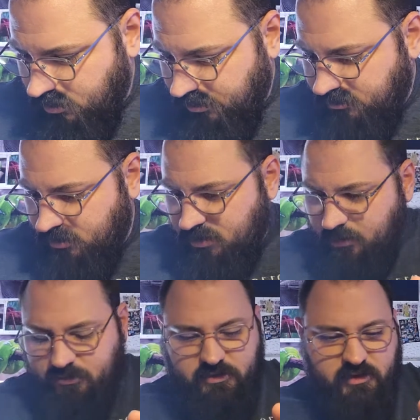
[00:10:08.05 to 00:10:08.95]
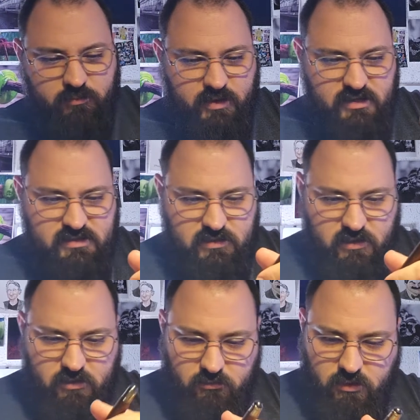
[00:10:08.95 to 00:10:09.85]
collecting a couple of these pens, so
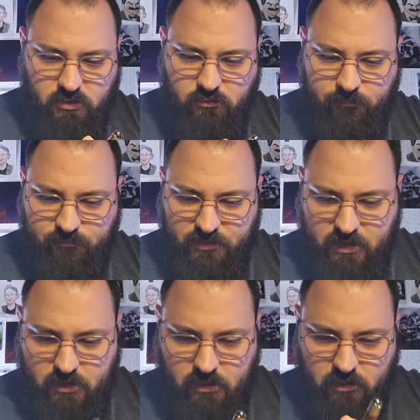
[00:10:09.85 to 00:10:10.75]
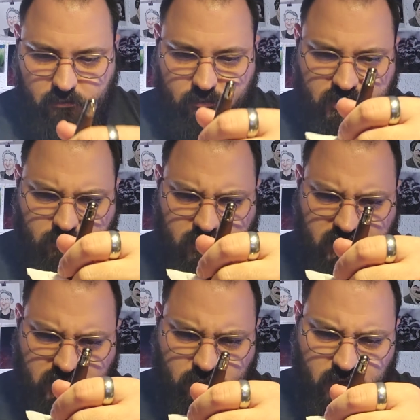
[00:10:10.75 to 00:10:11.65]
I don't know which one
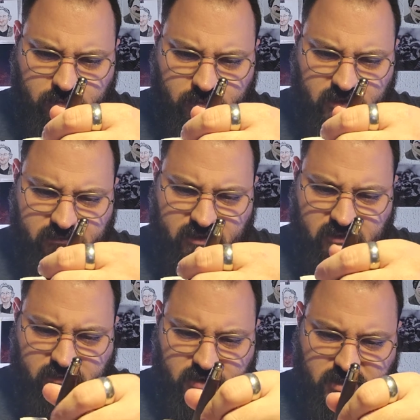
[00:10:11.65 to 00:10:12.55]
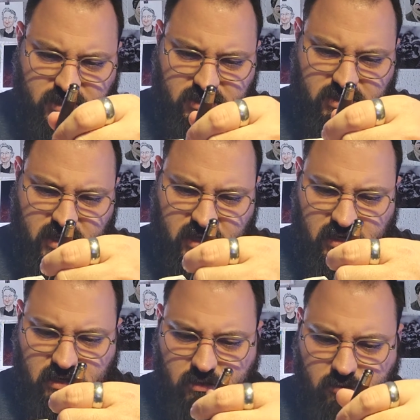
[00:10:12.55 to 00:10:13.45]
is quite my favorite just yet.
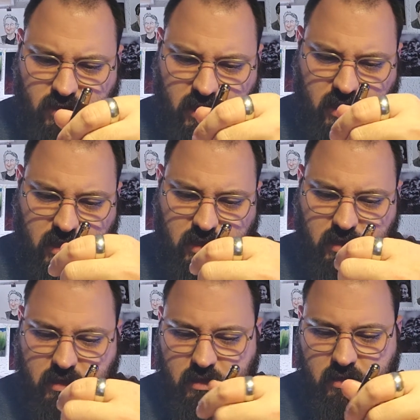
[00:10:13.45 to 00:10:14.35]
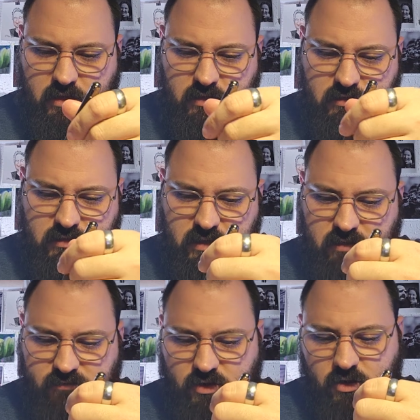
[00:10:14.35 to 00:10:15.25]
Okay, seeing
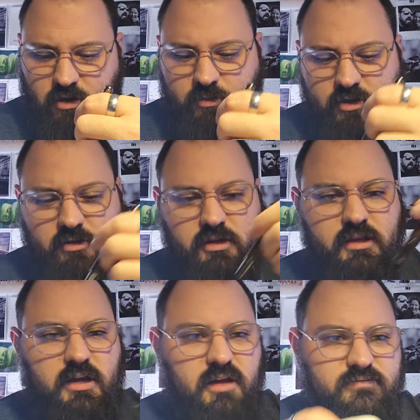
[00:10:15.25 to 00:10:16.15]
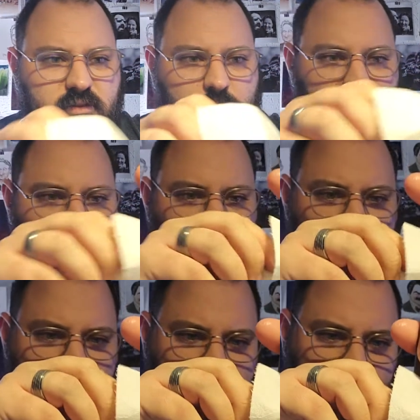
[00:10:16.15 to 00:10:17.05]
if the carbon will clean off of the bottom of
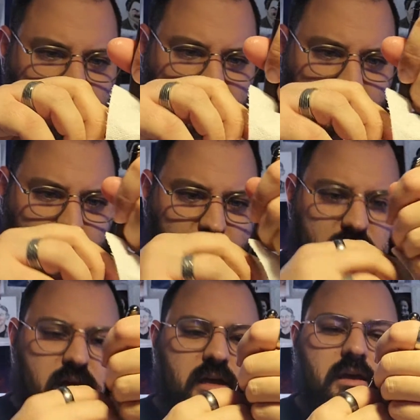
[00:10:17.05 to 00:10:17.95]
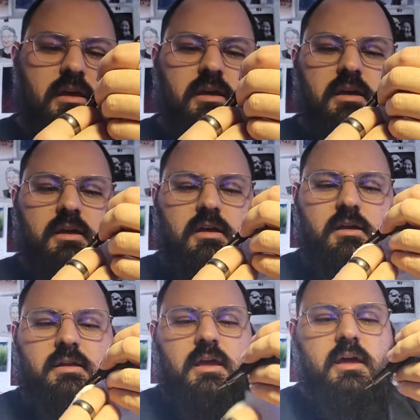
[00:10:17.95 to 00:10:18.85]
this pen okay.
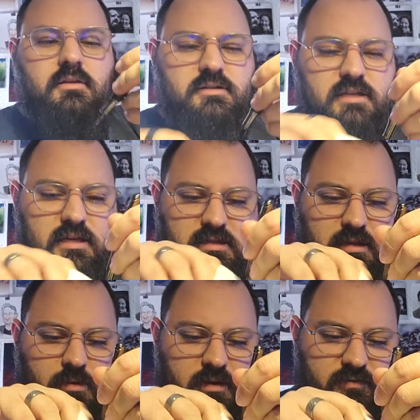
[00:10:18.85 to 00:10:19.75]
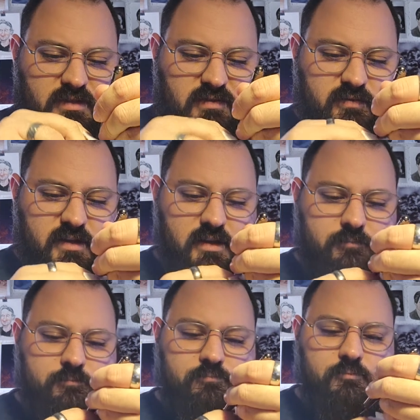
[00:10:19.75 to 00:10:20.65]
Yeah, it looks like it's coming off just fine.
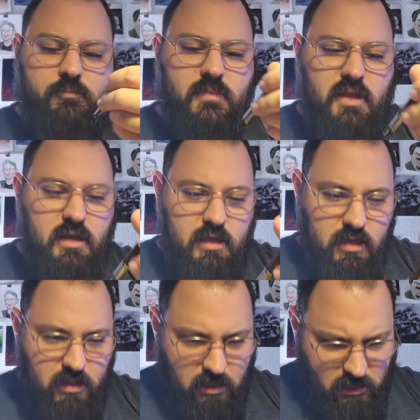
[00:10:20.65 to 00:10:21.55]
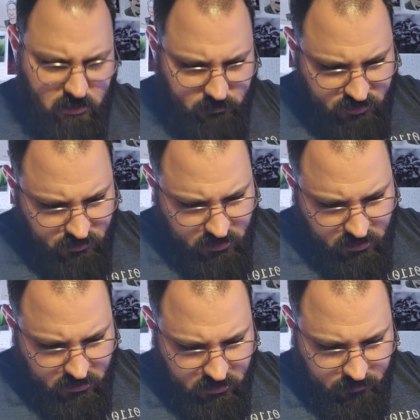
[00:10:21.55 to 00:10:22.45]
And let me try and
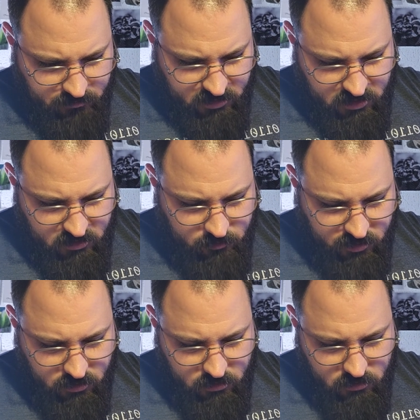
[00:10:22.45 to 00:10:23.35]
clean up the nib,